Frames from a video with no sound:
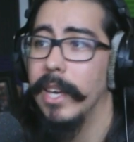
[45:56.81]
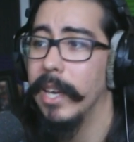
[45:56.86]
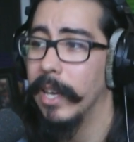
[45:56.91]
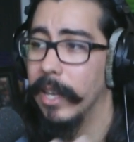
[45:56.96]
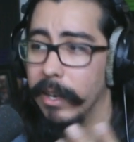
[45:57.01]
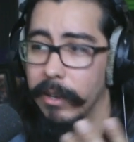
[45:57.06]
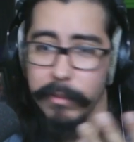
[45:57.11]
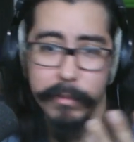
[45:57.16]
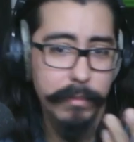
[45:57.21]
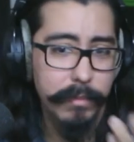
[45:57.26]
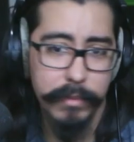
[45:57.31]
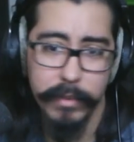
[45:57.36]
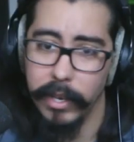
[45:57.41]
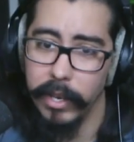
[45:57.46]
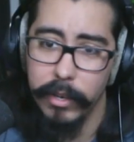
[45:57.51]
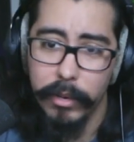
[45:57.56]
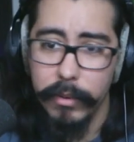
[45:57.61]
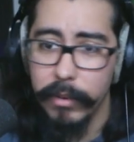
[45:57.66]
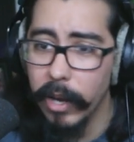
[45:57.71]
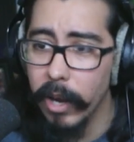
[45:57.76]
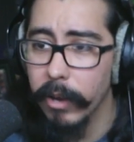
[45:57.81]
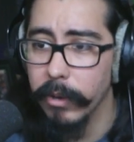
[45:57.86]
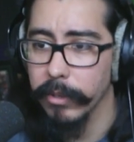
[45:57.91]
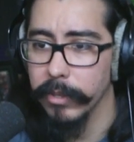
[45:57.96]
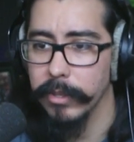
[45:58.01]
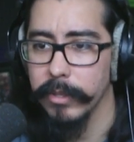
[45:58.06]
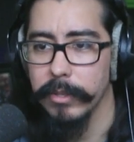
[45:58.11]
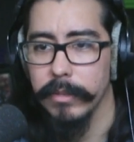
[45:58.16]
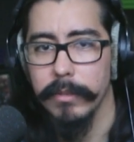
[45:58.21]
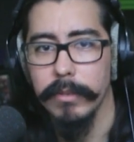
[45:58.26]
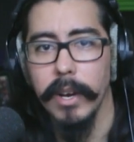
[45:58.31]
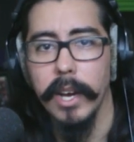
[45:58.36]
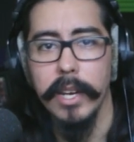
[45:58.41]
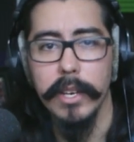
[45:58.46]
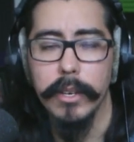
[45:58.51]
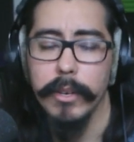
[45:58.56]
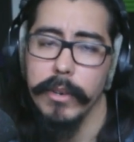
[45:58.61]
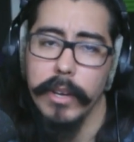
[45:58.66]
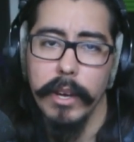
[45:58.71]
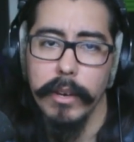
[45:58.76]
and who knows,
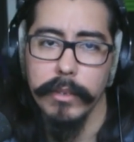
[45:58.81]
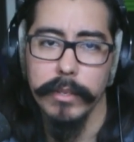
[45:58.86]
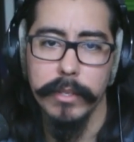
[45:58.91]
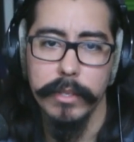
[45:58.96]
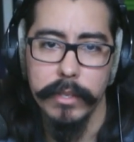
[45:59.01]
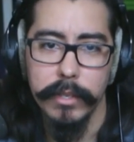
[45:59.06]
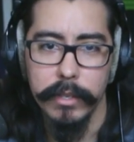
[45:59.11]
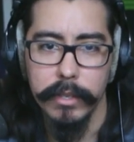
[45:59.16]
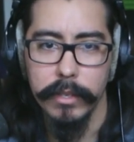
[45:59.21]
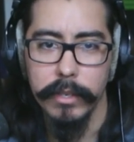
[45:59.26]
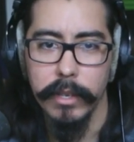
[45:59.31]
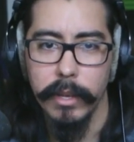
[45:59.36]
right? Who knows?